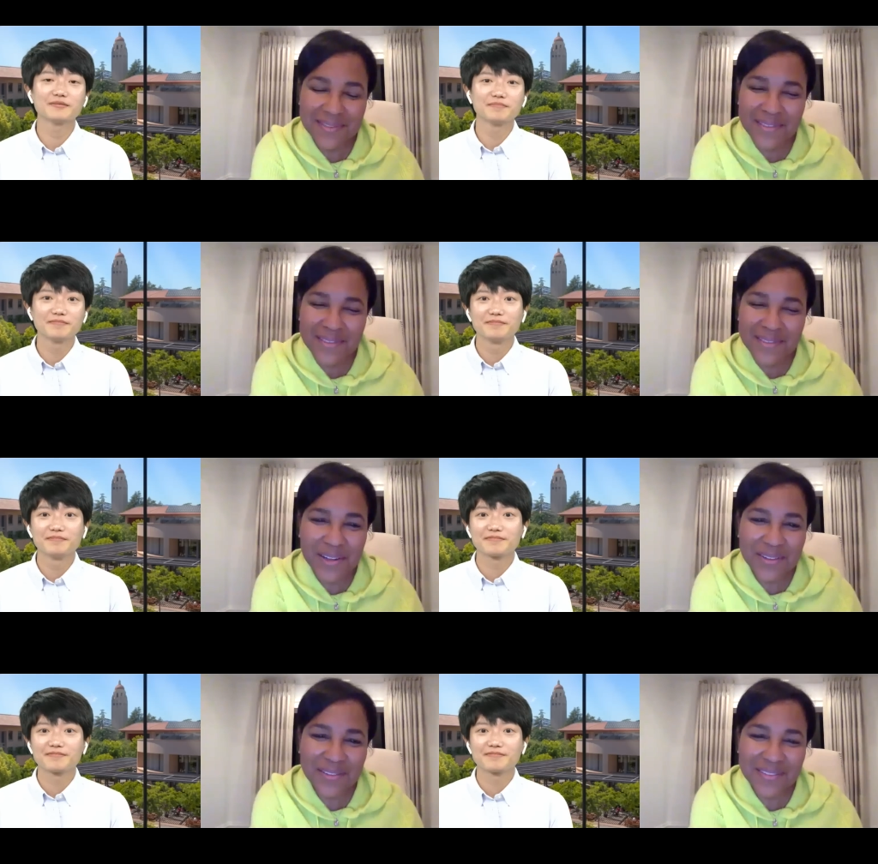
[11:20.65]

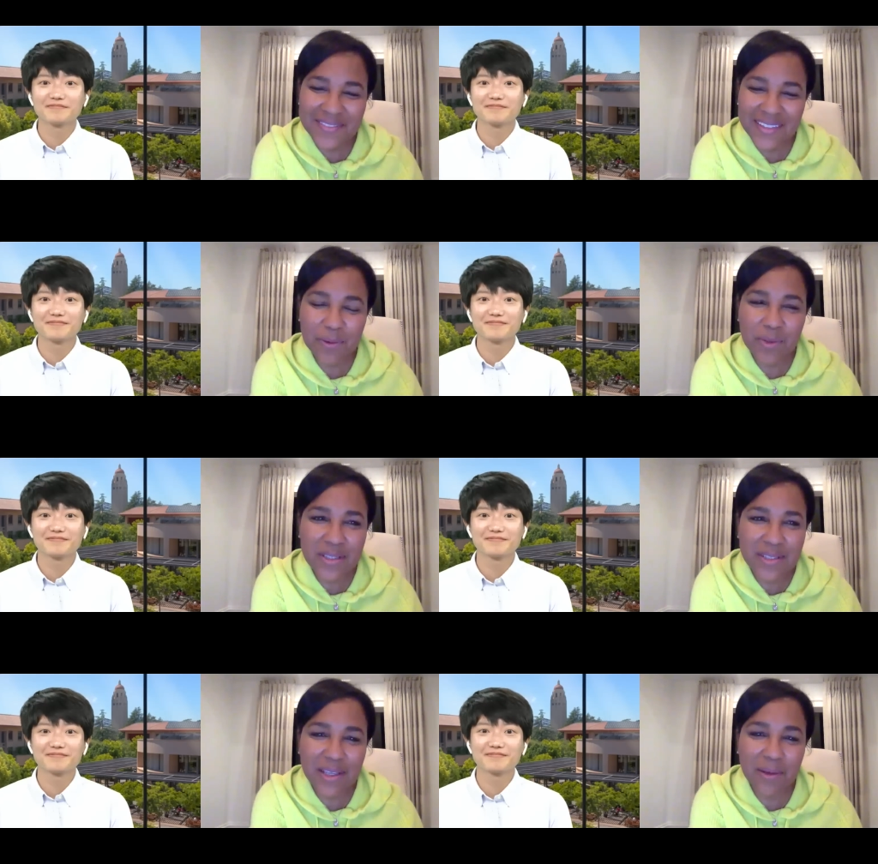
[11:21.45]
Speaker 1: Well, it
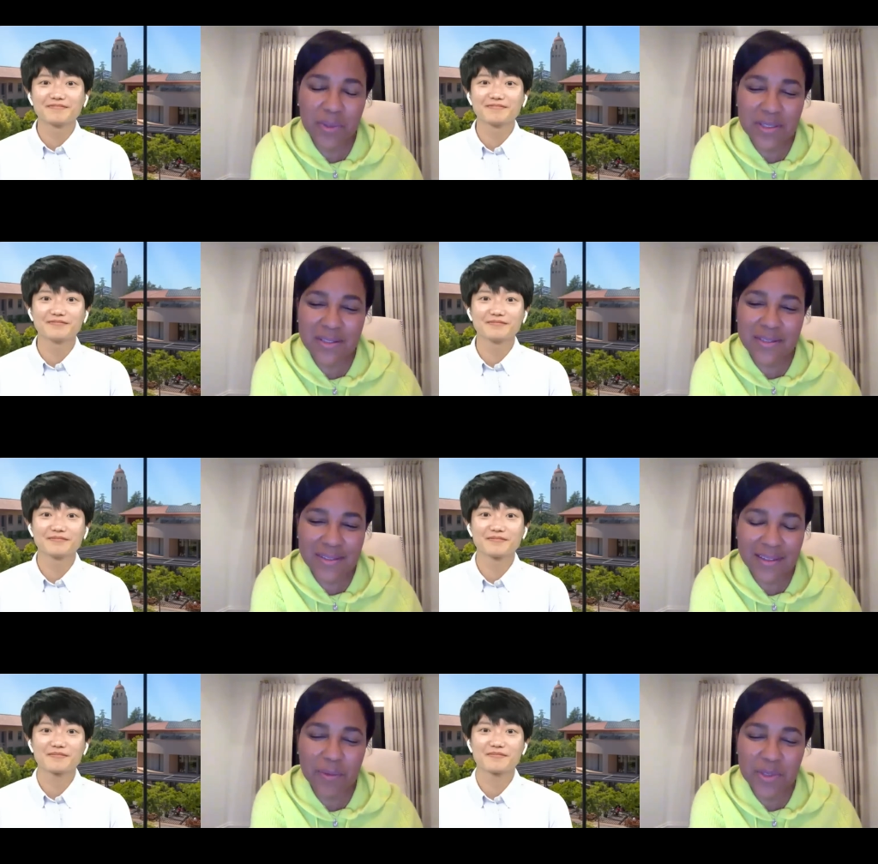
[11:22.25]
was, it
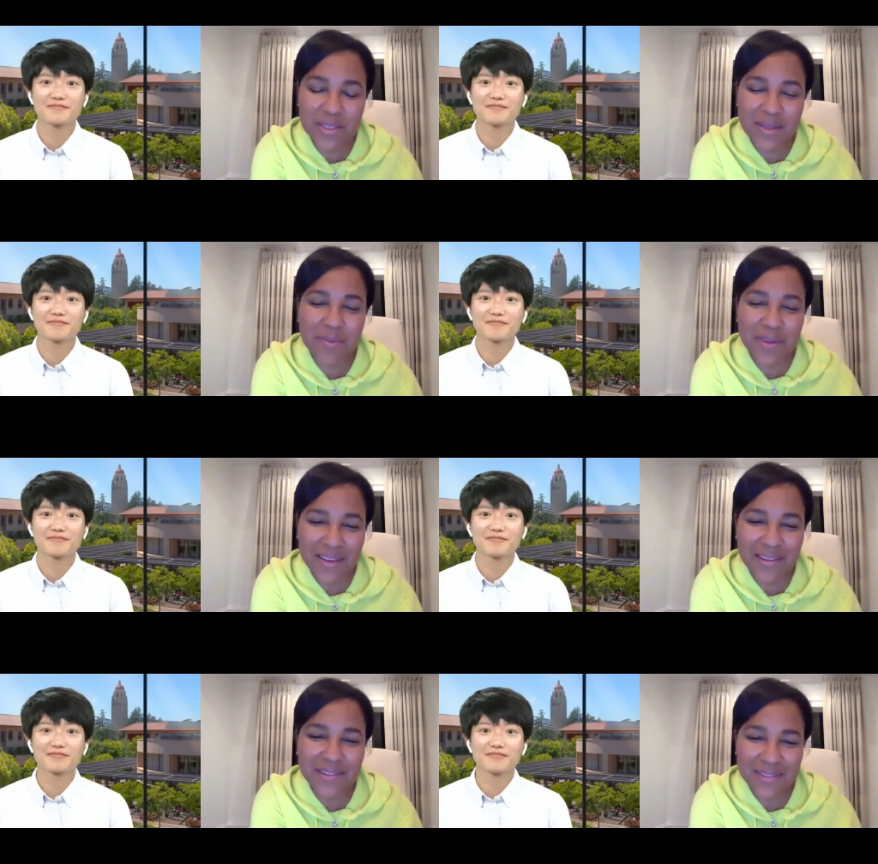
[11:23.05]
was, it was something
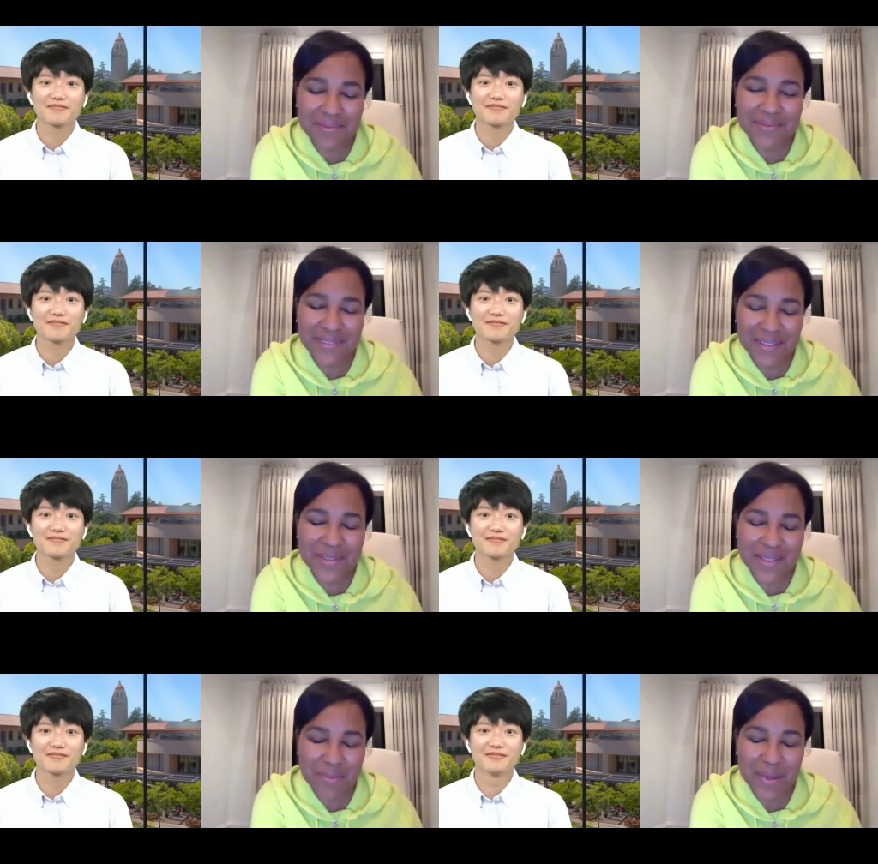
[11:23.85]
else. It
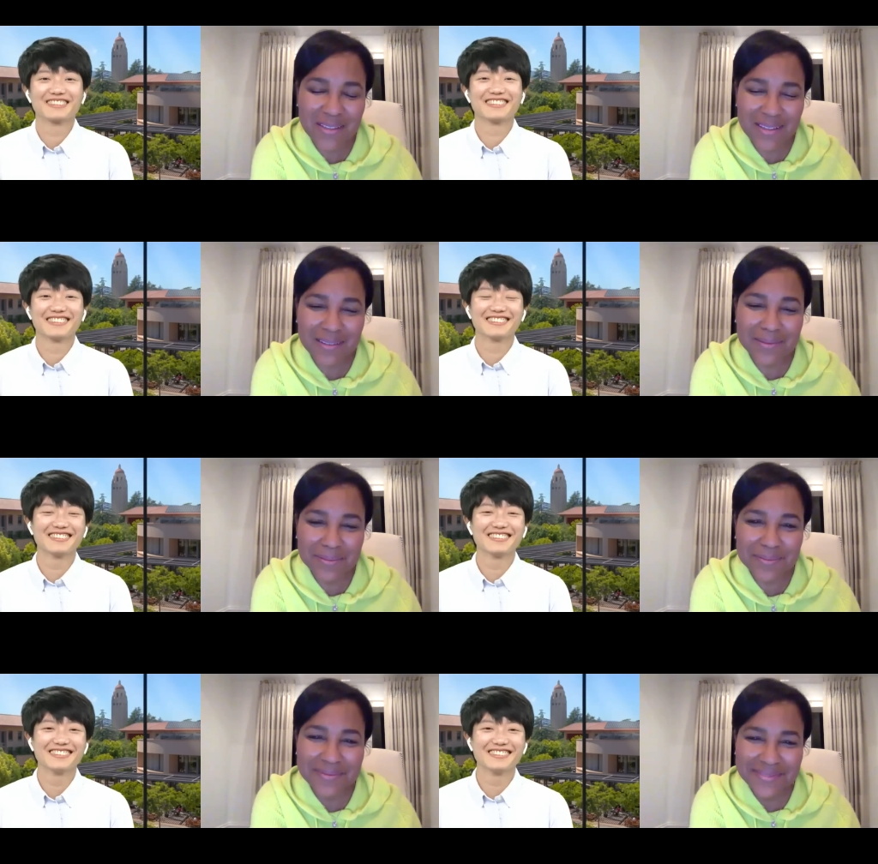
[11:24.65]
was amazing.
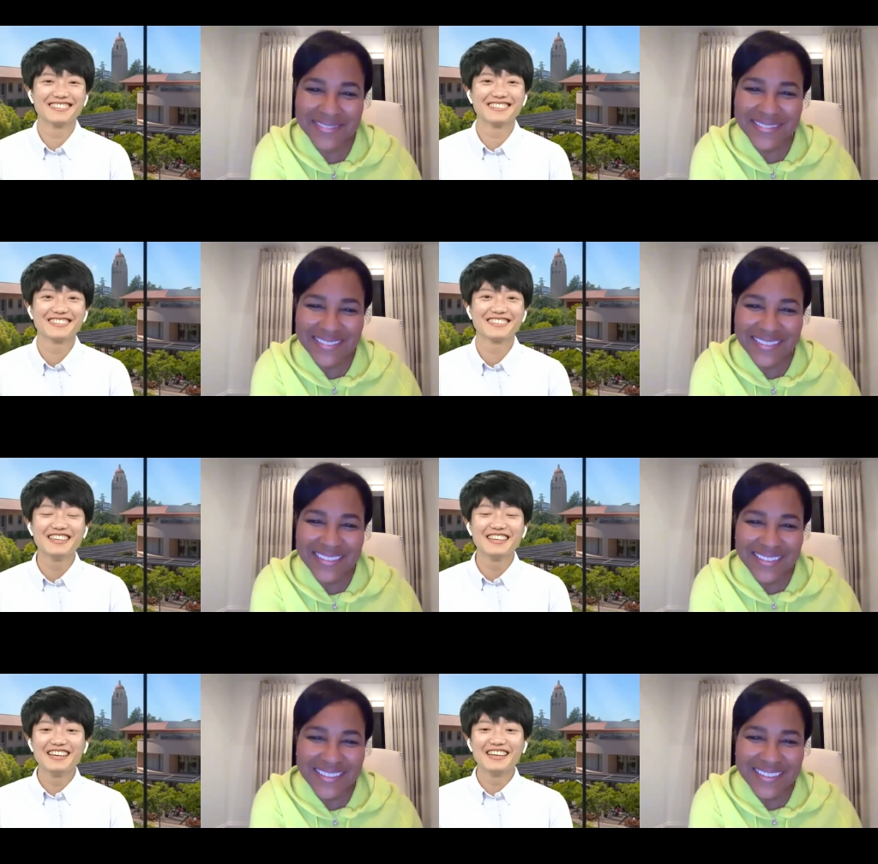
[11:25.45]

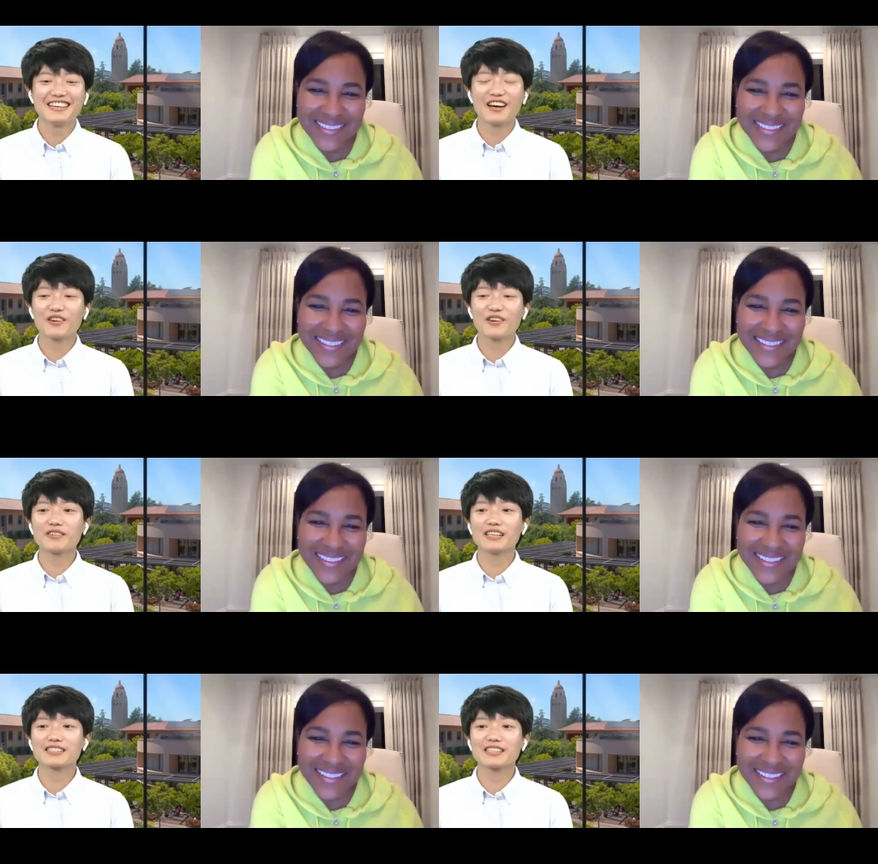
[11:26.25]
Speaker 2: Now,
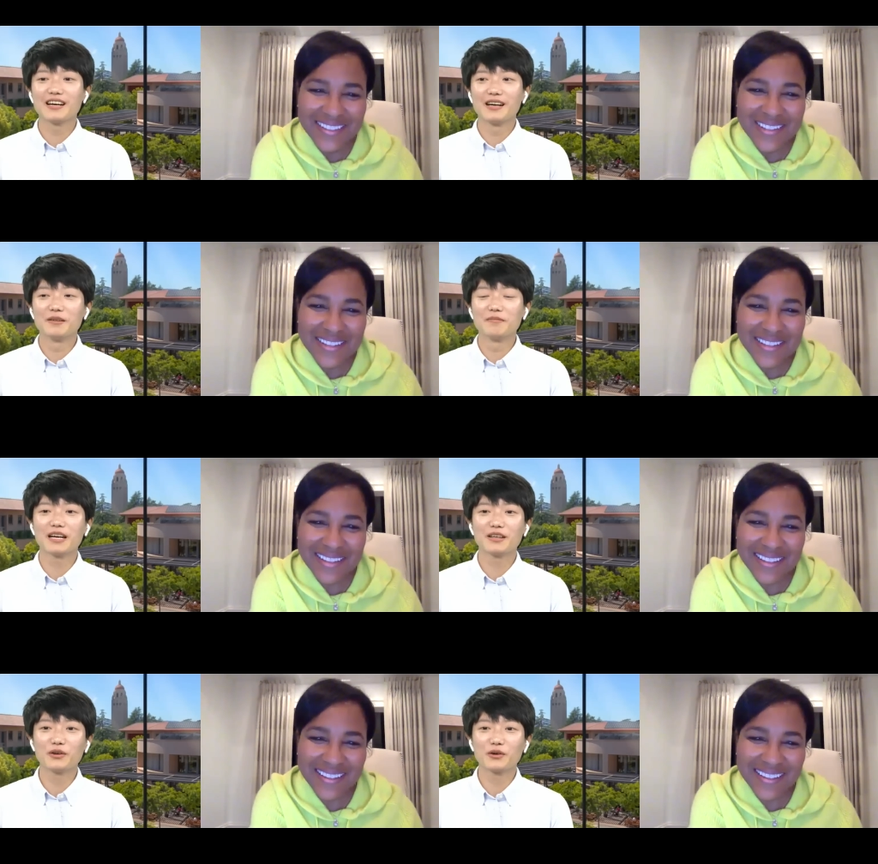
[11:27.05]
Roz, um,
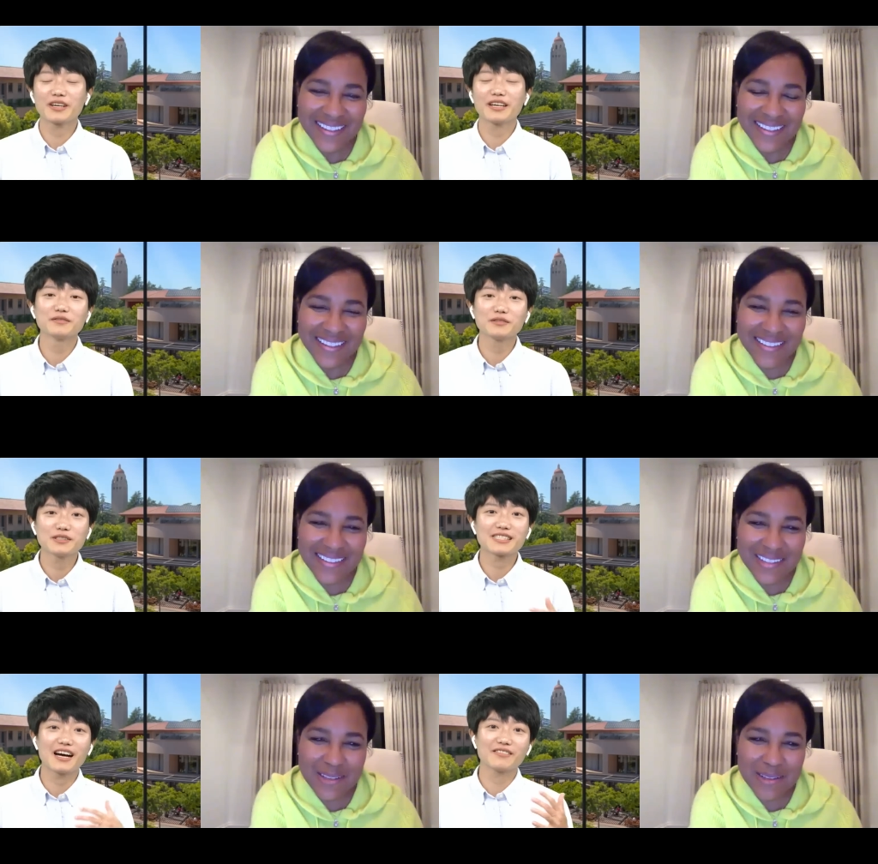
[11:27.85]
your
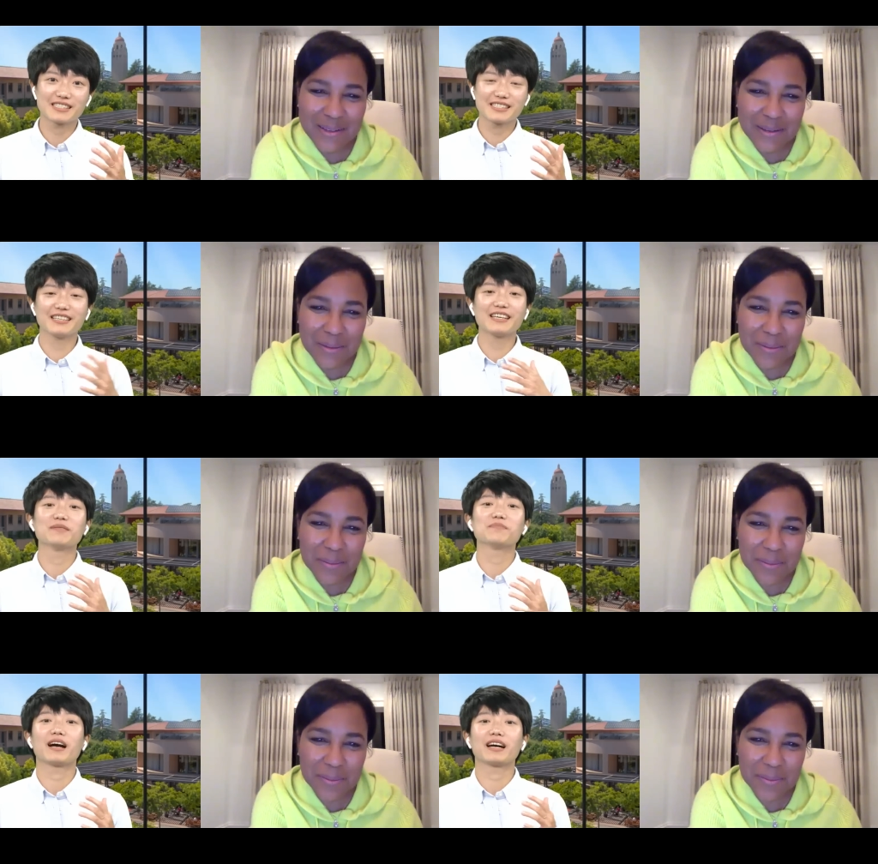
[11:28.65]
influence obviously and
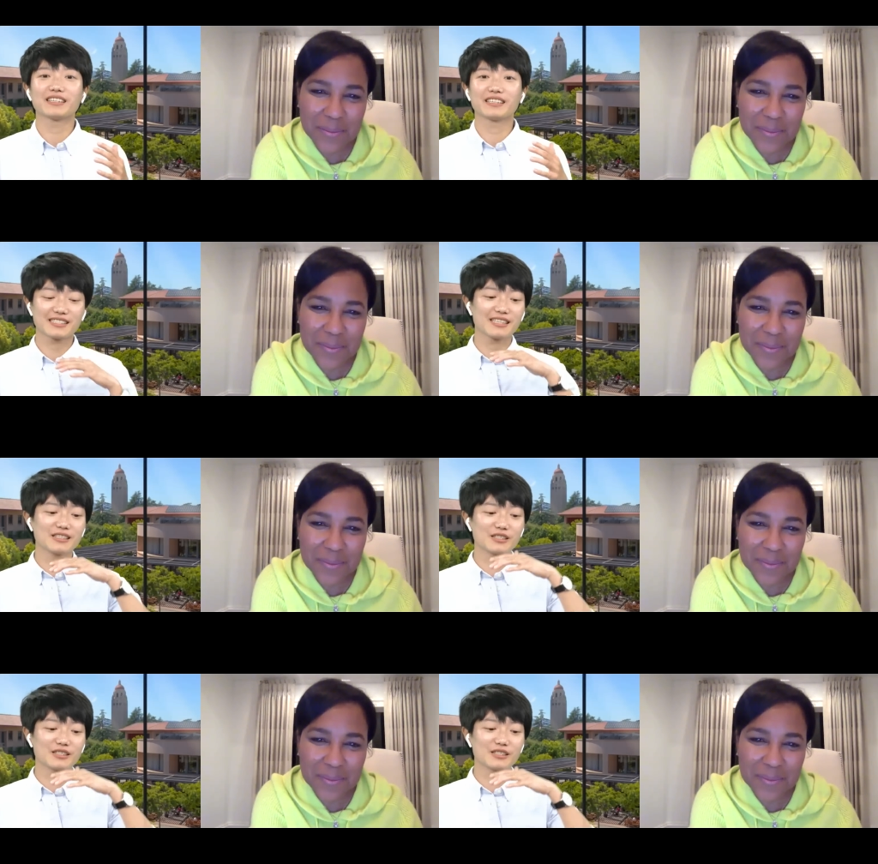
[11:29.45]
impact extends